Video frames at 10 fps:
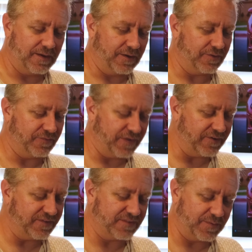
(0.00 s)
they're
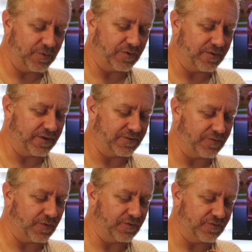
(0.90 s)
very similar as
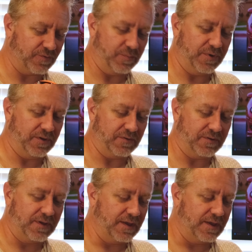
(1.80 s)
far as their build.